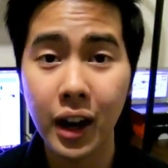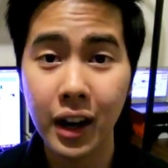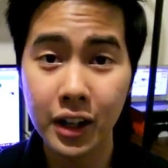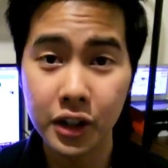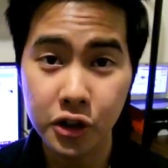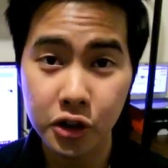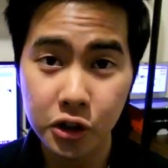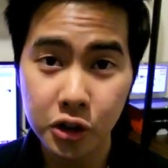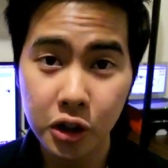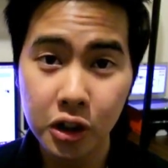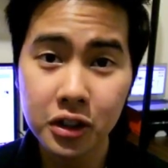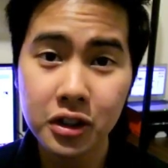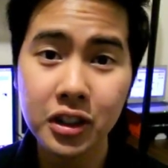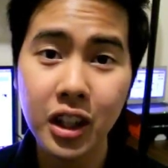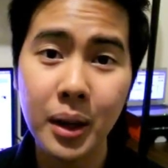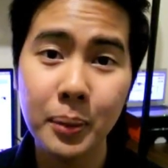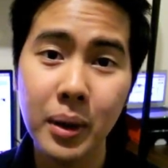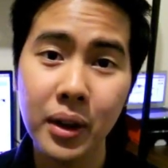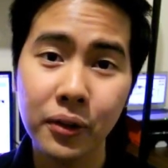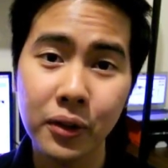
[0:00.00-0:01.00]
I just
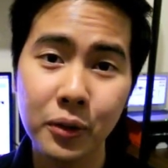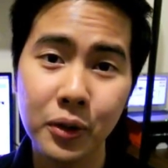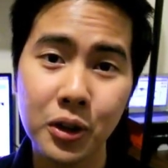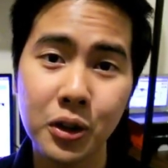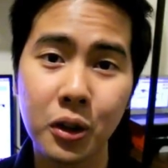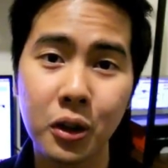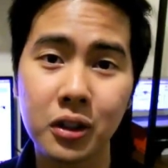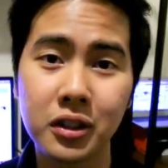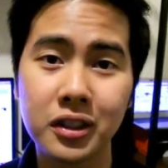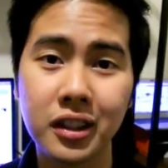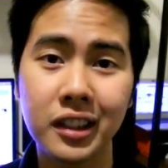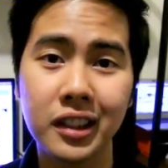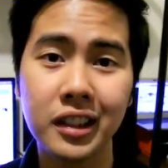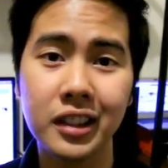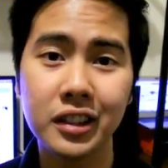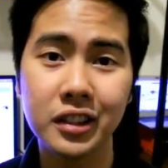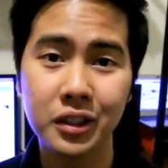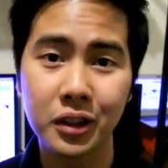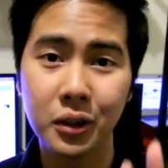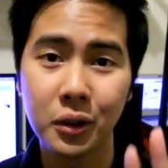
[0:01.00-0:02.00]
got back from New York
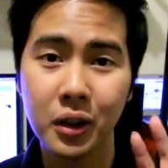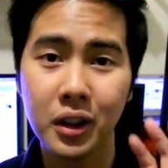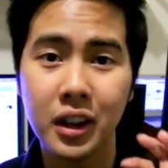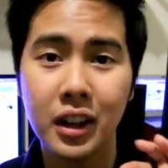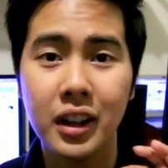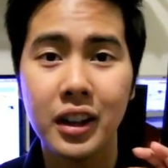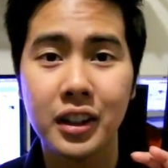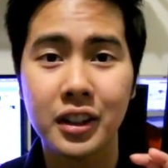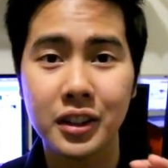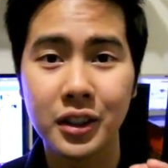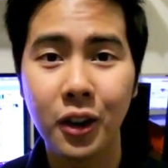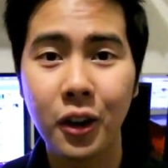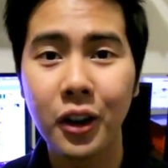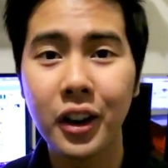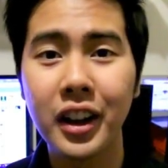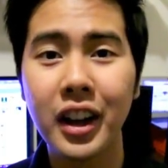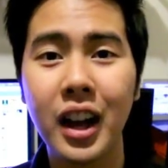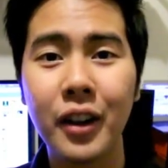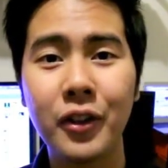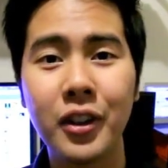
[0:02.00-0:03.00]
City, so
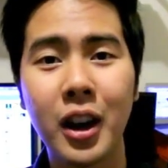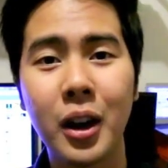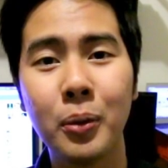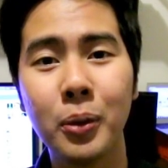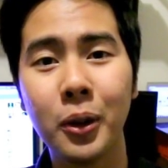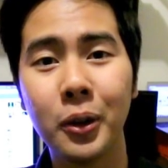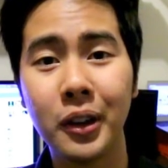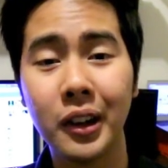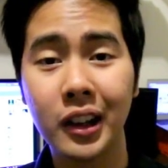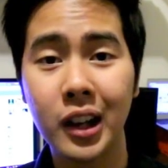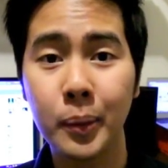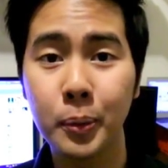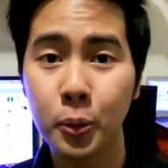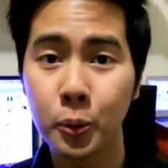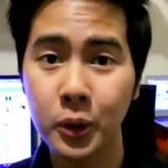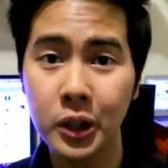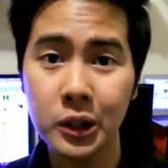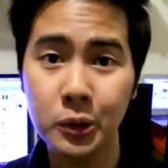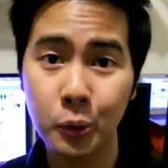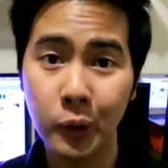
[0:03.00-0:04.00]
sorry I haven't uploaded in a couple weeks.